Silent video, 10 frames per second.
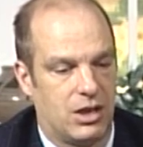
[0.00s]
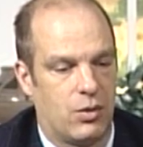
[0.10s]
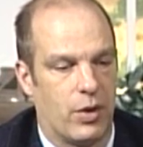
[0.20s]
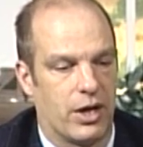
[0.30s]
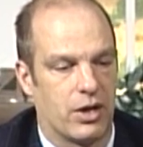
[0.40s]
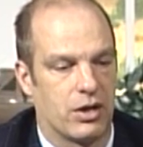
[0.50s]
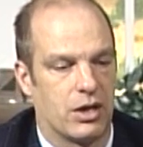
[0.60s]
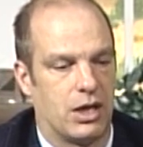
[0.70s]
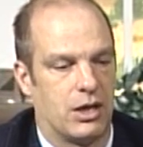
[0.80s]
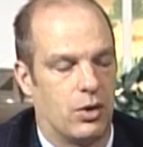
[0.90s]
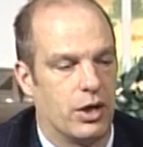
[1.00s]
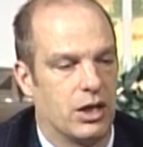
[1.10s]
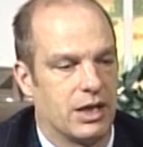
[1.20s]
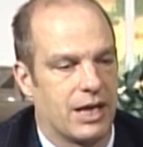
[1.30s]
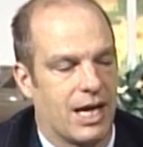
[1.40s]
where oil
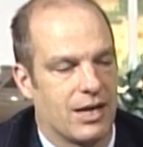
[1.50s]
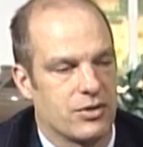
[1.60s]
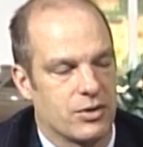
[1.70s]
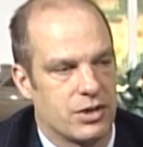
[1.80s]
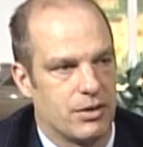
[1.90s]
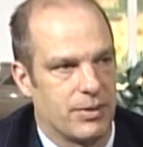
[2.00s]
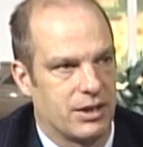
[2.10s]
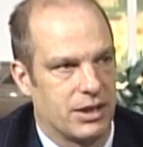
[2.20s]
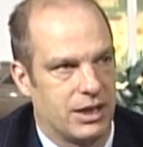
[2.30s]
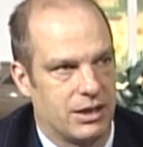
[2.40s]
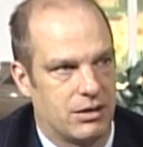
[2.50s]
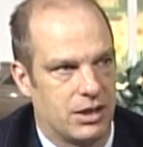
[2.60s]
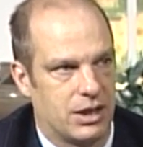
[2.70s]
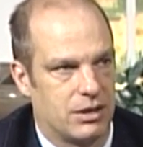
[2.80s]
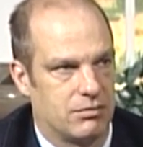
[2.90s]
and gas are typically
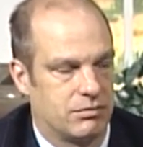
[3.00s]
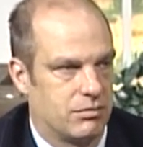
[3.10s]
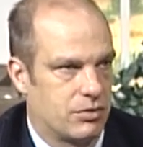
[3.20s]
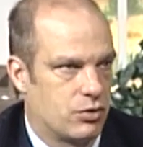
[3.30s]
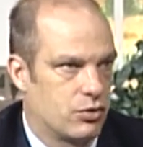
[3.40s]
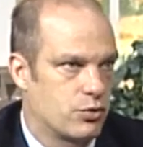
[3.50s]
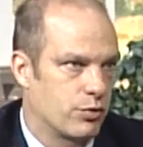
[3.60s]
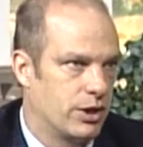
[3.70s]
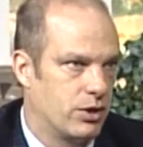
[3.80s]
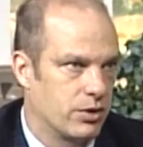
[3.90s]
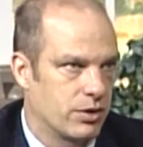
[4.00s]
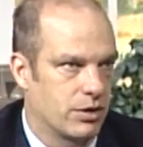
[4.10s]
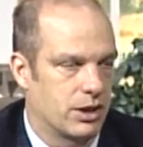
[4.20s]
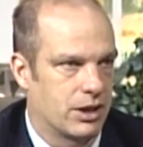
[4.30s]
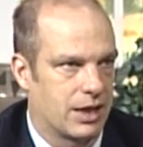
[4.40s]
drilled
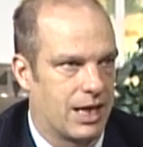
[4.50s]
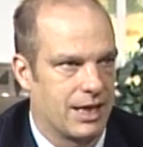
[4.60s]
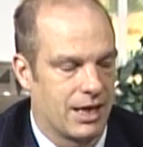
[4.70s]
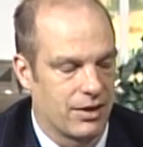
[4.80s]
or gotten out of the